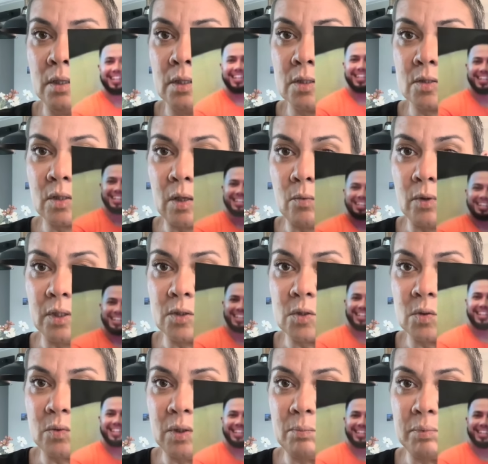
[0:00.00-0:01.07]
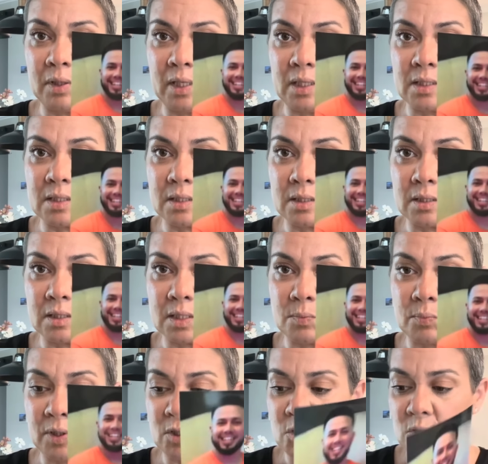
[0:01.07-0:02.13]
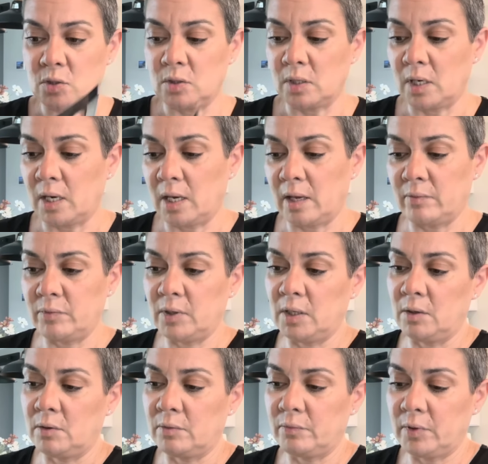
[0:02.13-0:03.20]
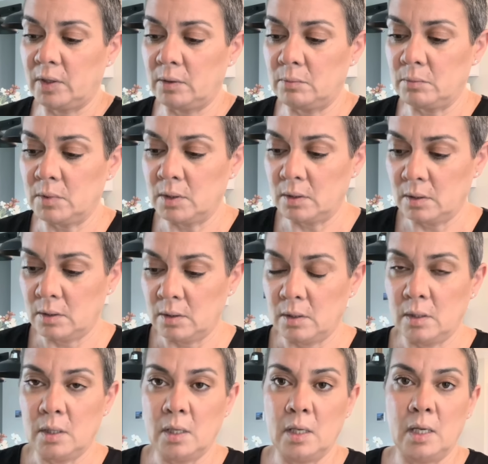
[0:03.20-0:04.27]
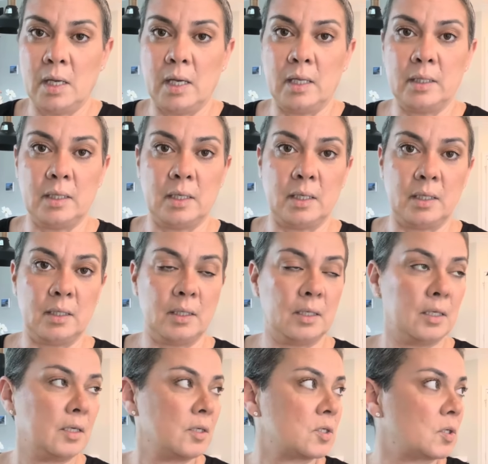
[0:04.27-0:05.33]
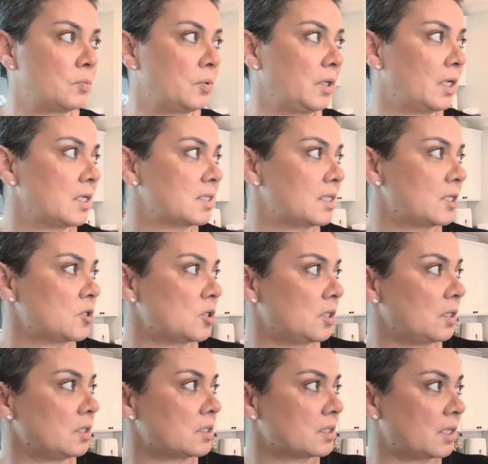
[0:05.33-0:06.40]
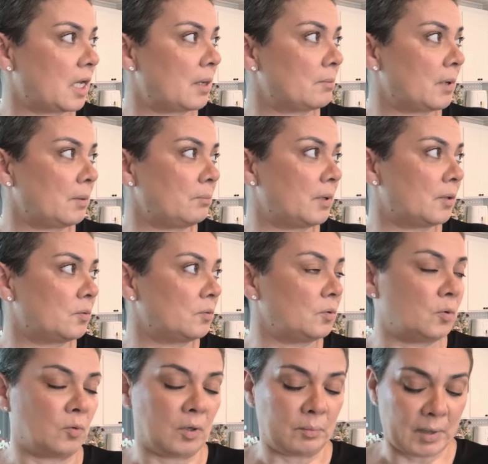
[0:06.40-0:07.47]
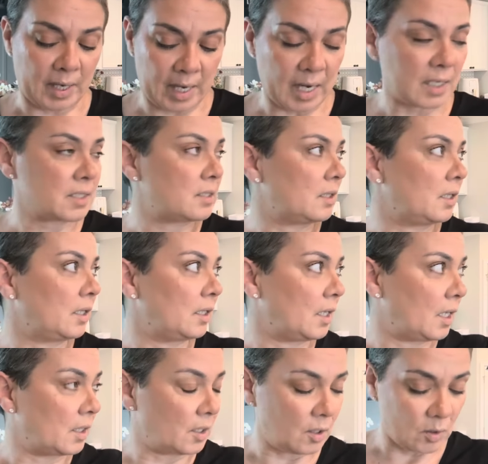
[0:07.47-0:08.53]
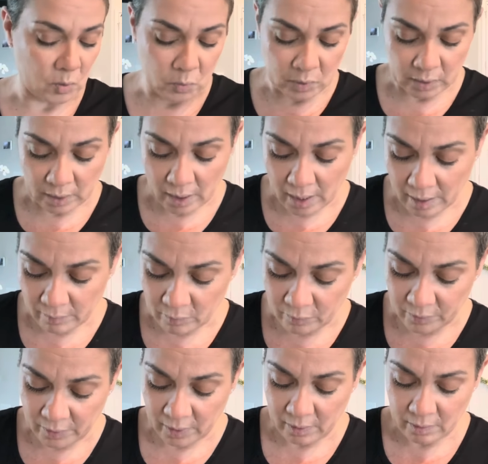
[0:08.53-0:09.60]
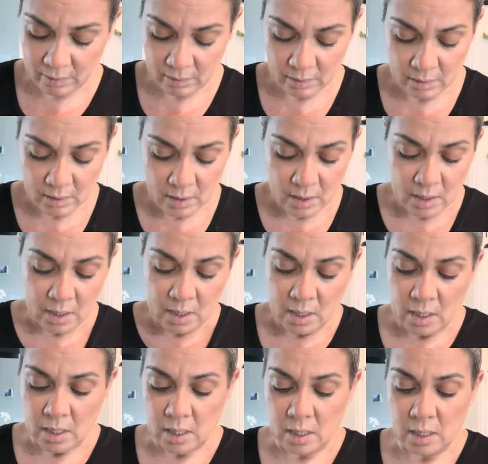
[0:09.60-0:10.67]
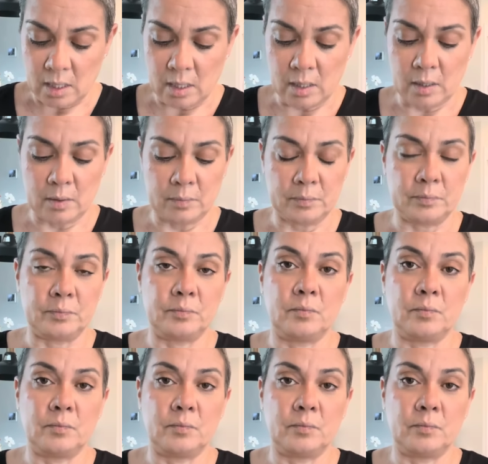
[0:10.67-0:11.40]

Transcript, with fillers: So I wanted to replace this picture that I have here of him. And then Sabrina says she slammed my bedroom door by accident. And the other one that I have over there, um,